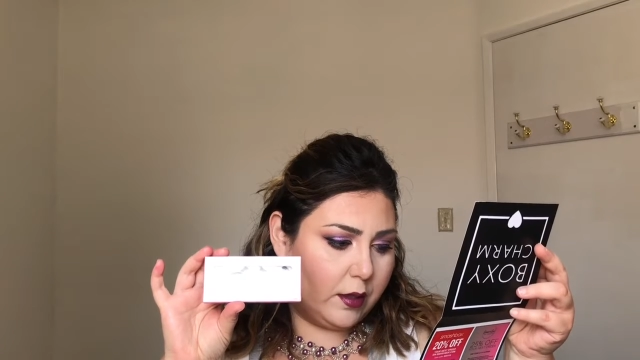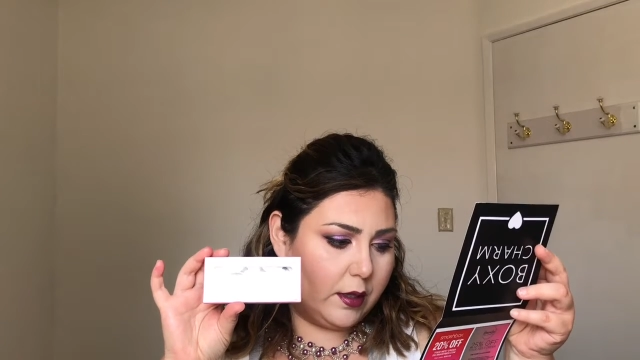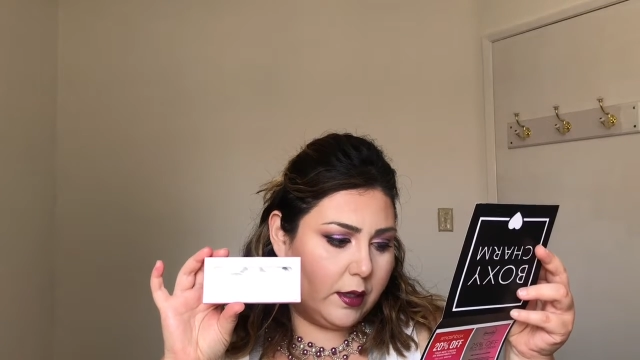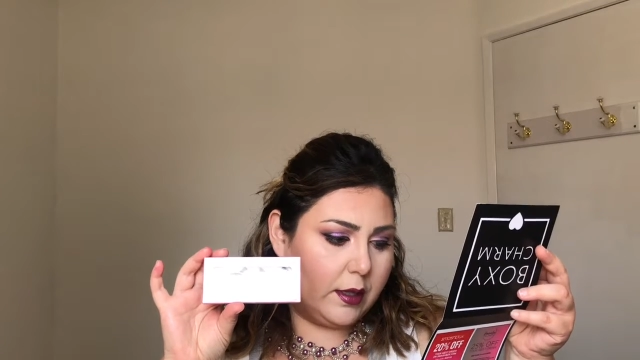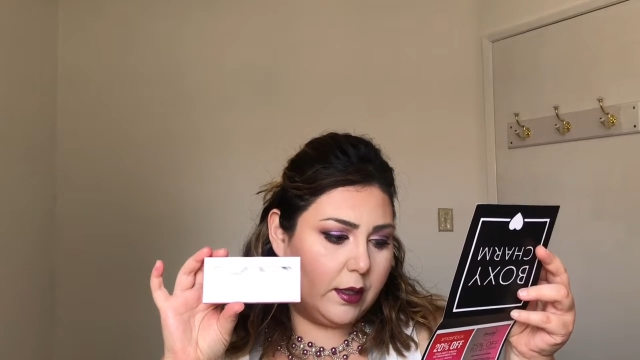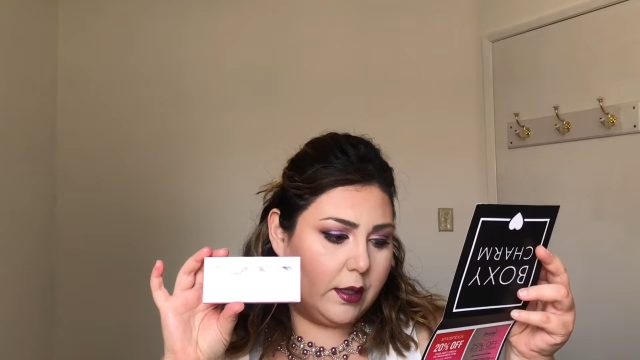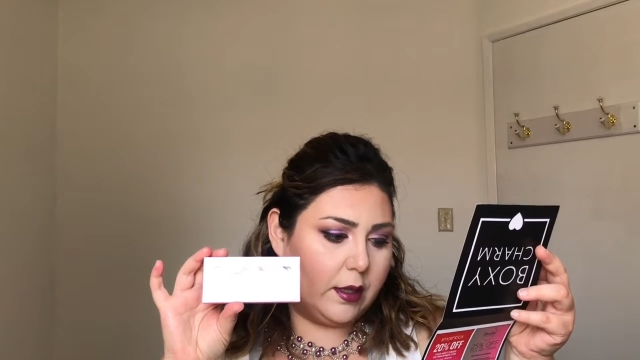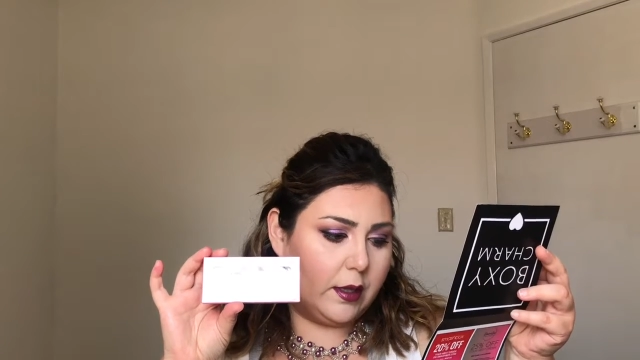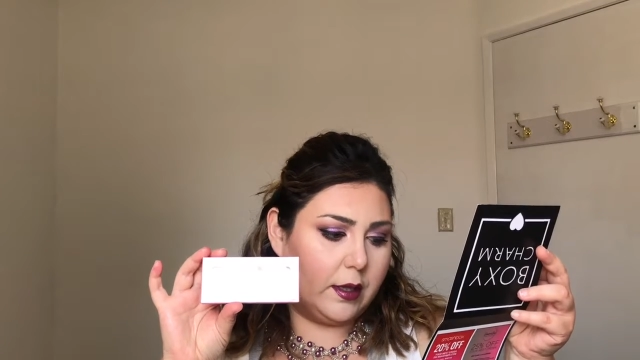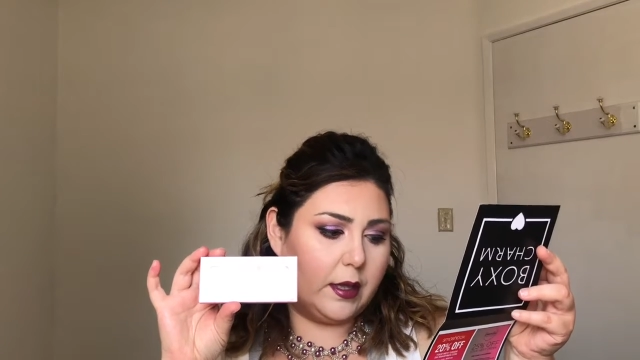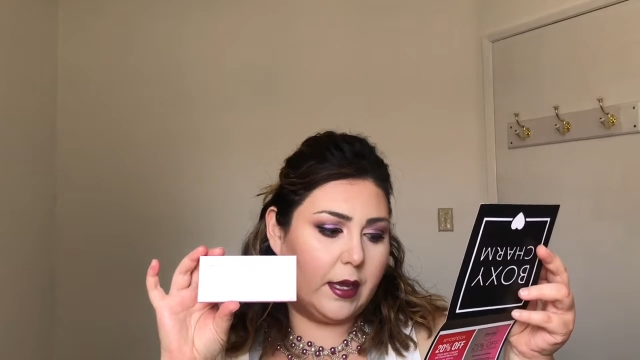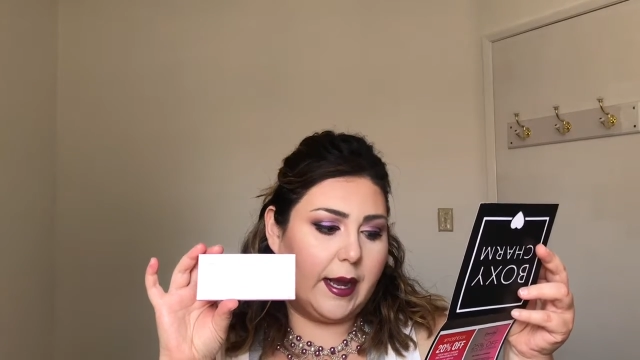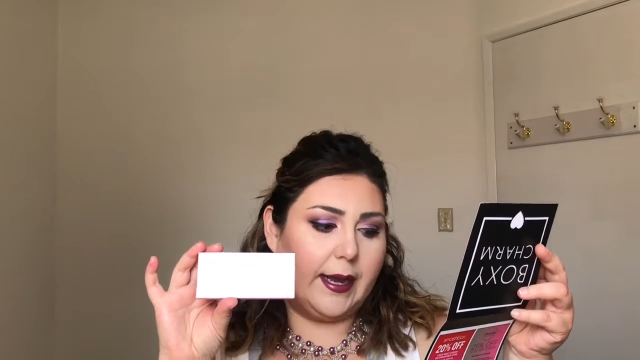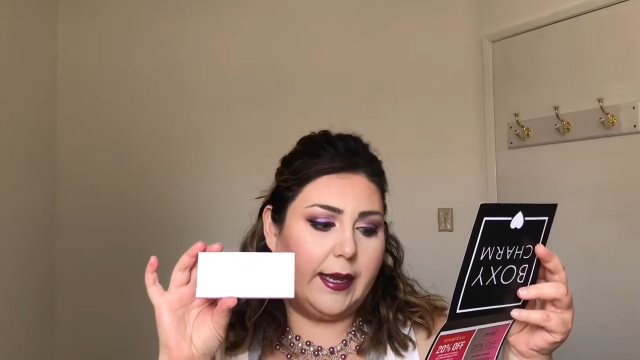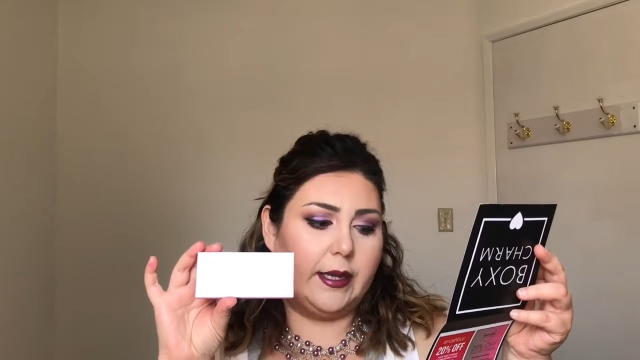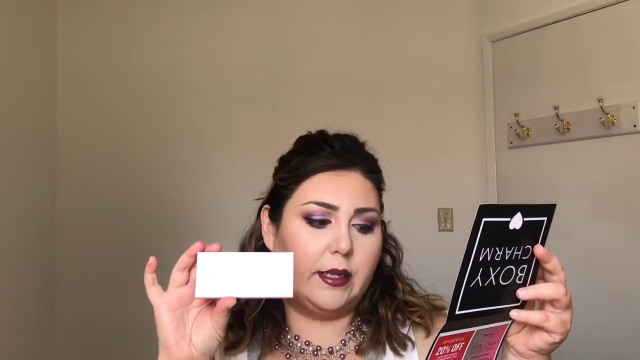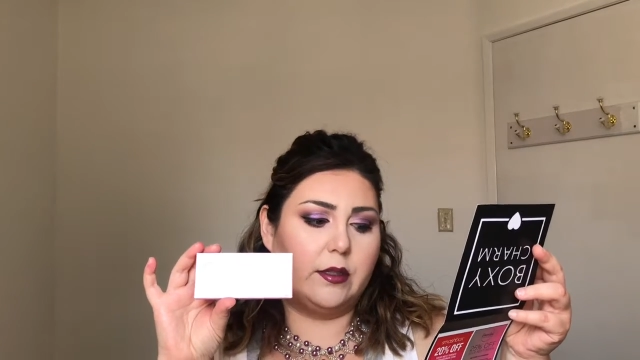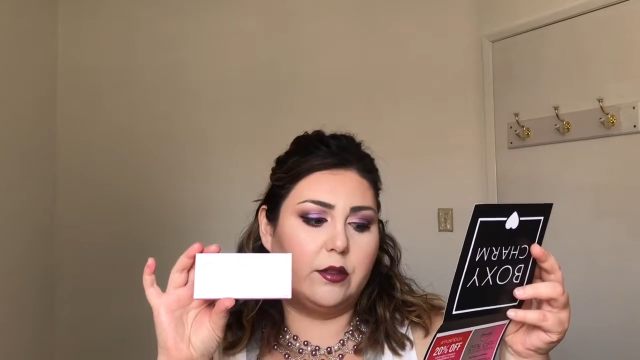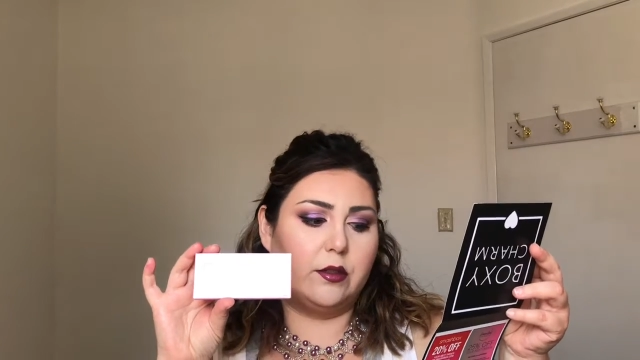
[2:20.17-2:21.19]

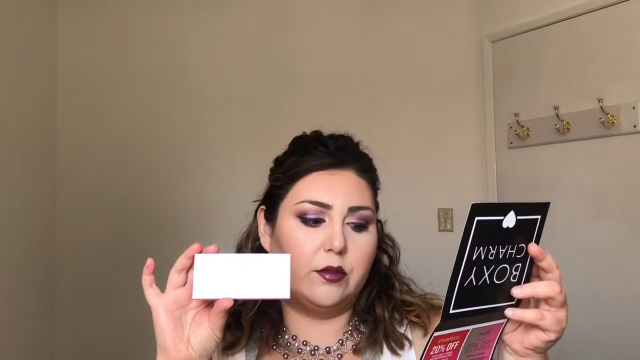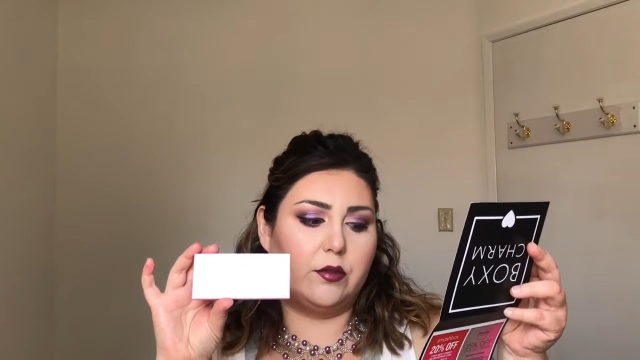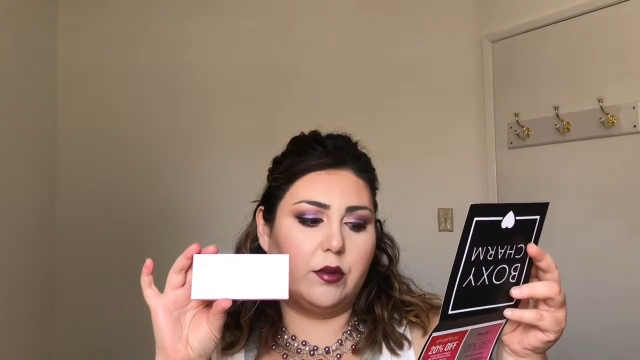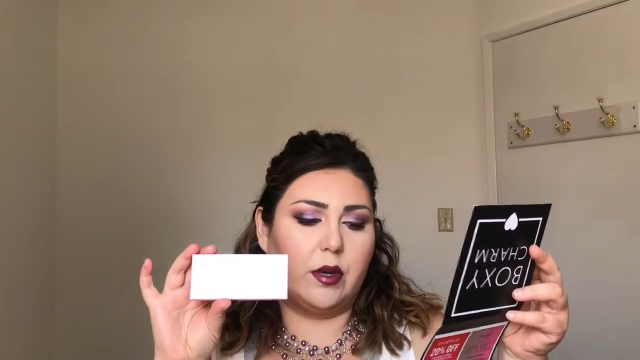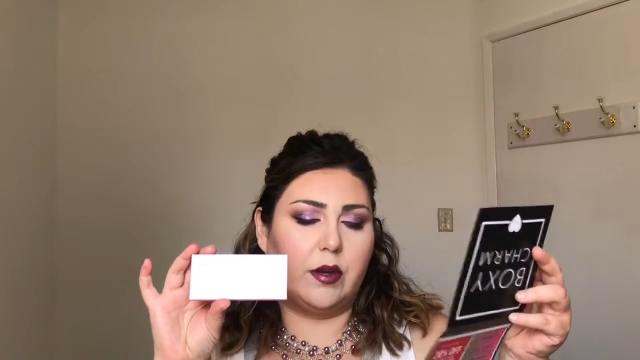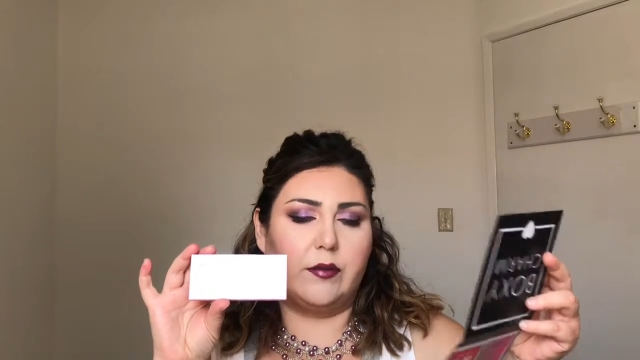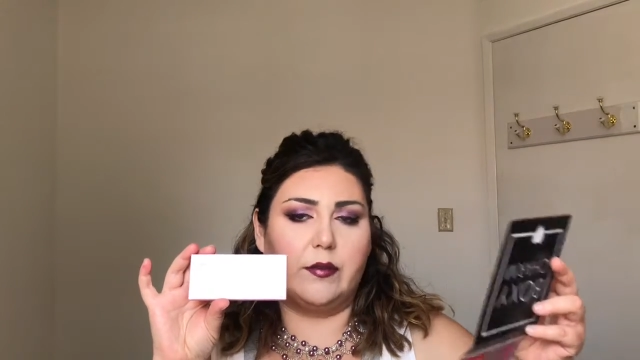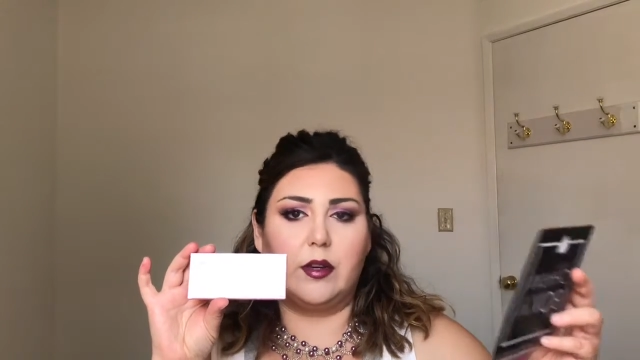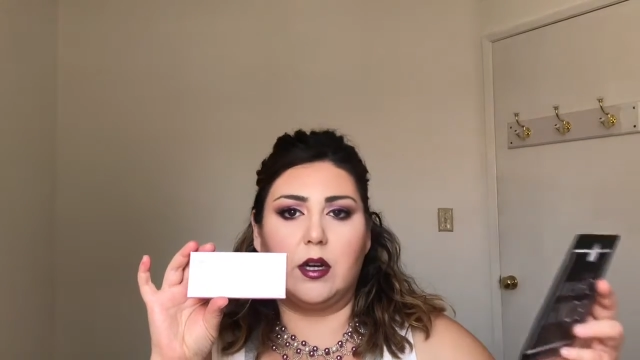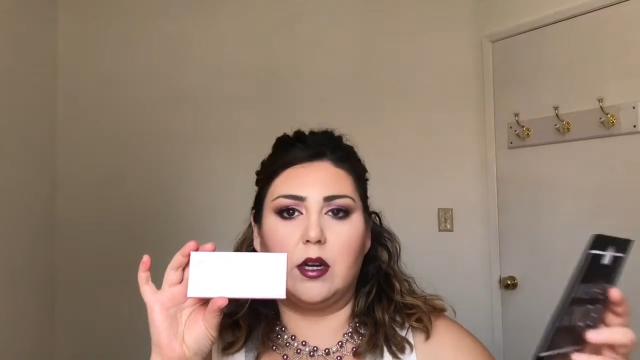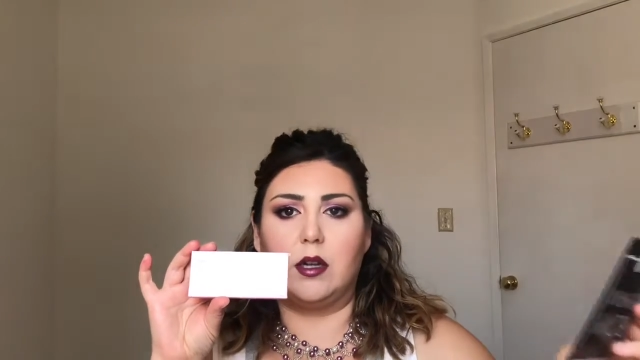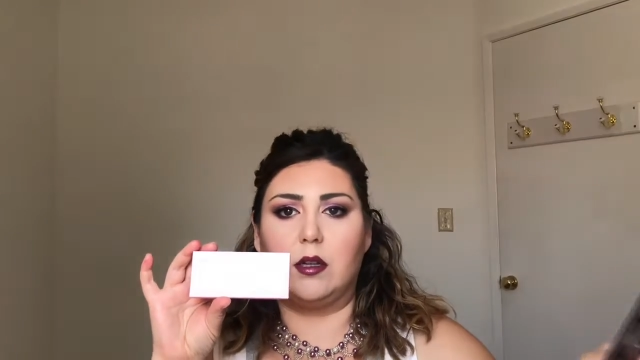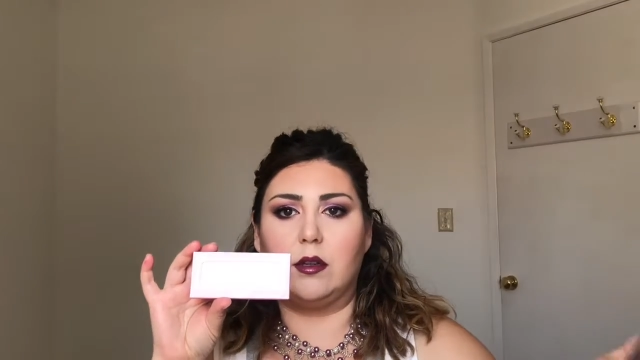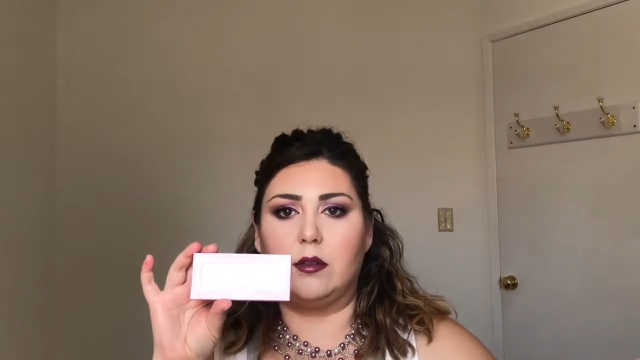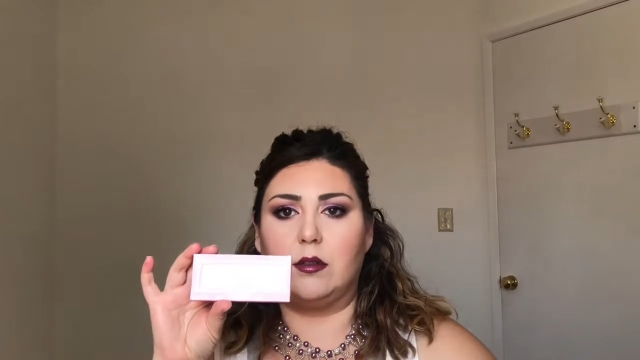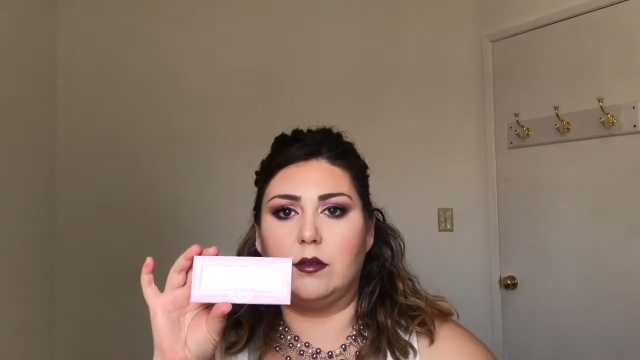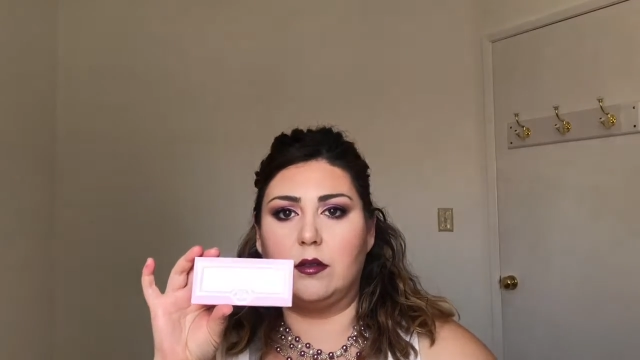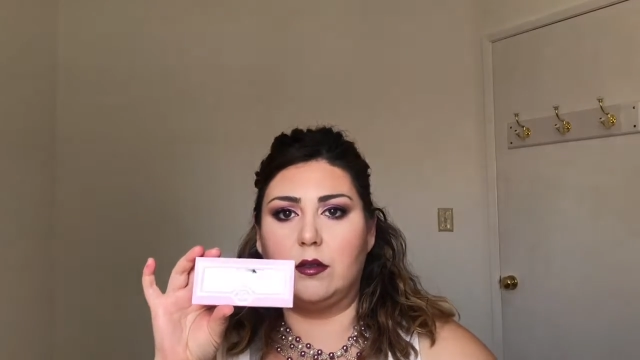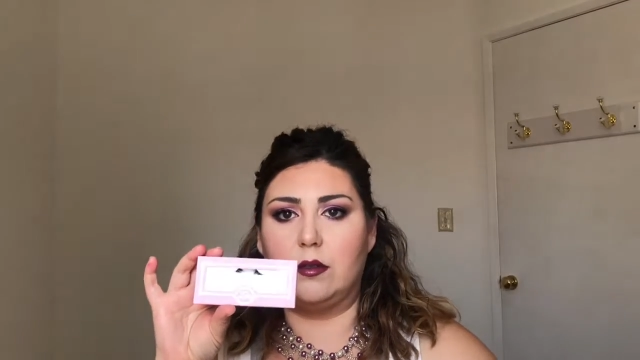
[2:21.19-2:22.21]
$9 to
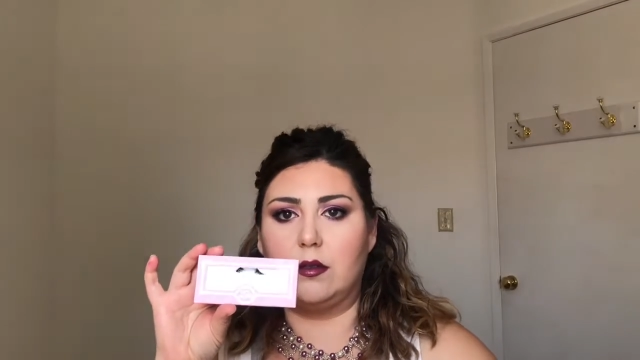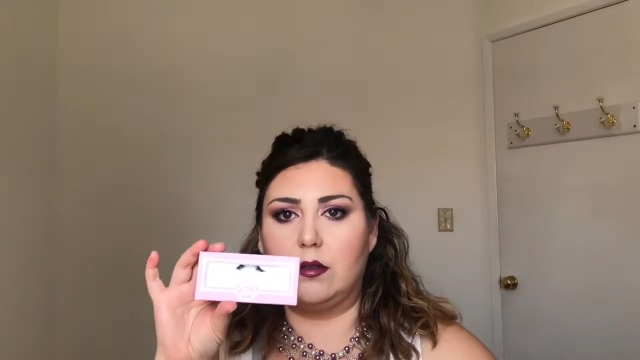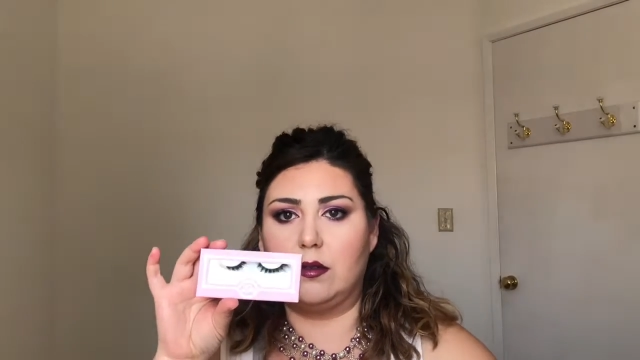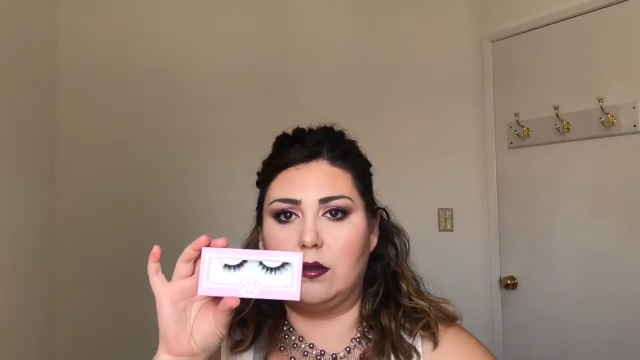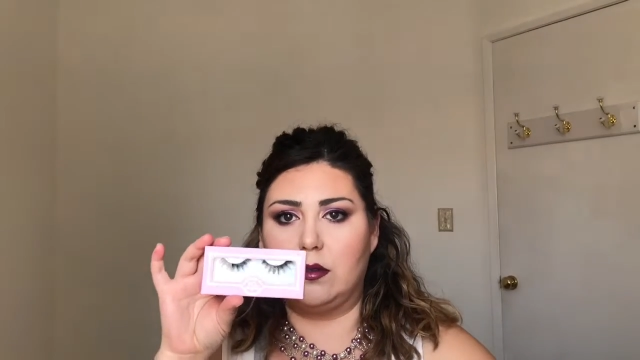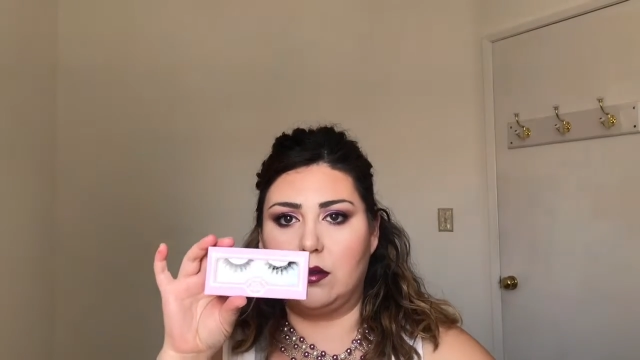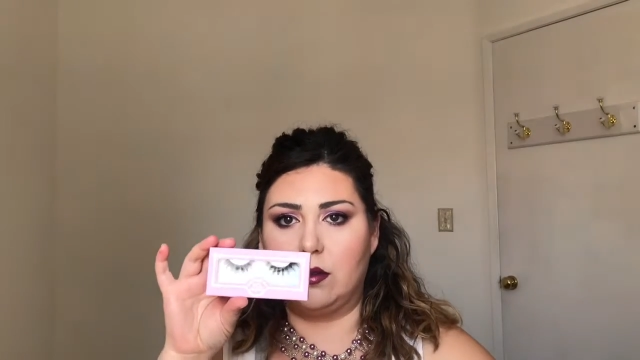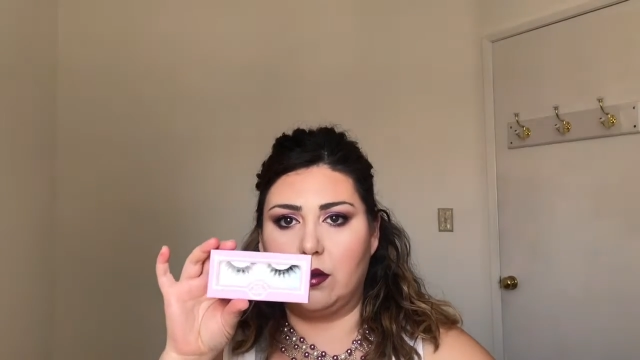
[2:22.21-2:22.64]
$12,